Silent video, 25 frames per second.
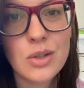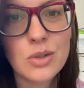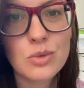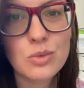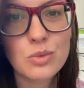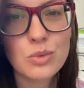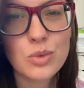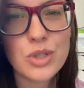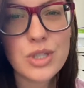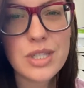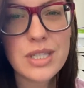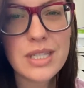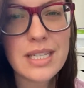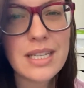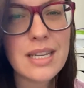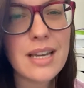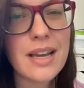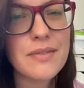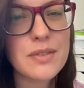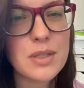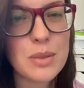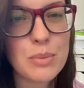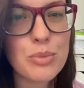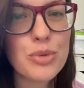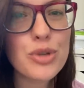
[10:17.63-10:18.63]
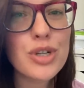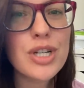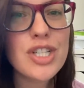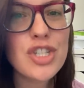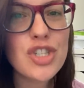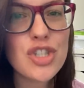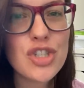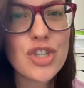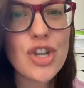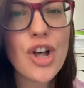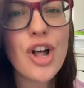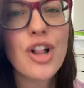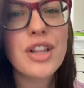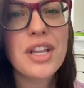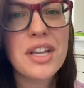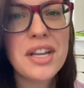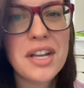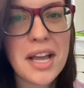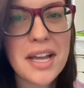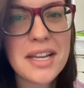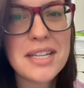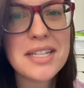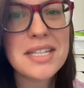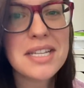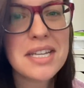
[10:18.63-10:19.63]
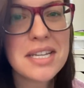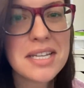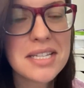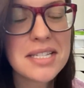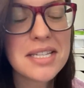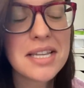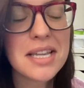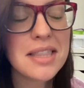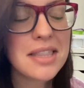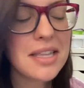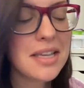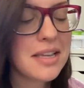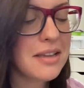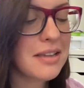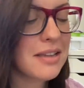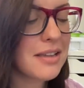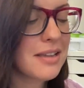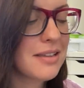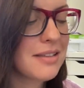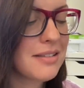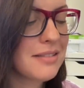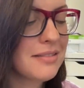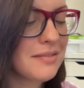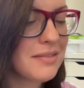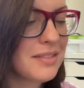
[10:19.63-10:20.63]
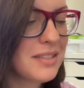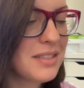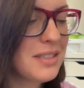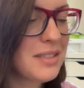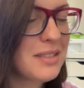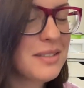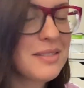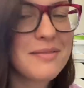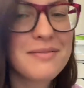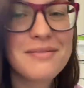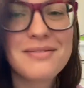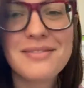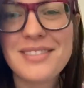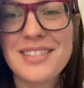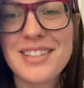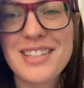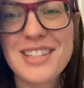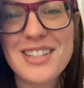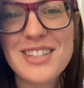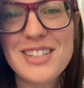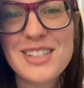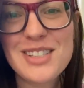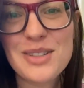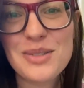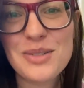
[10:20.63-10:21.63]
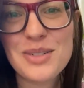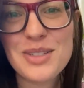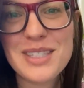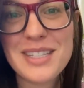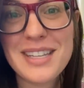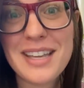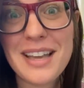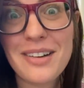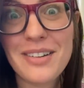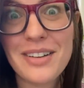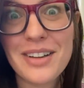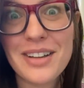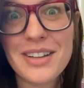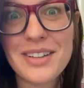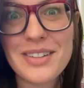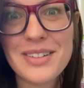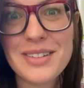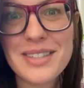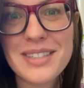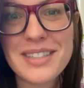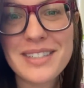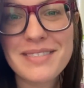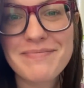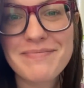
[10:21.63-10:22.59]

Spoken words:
we'll see. I have some pretty solid ideas, I think, so we'll see how it goes.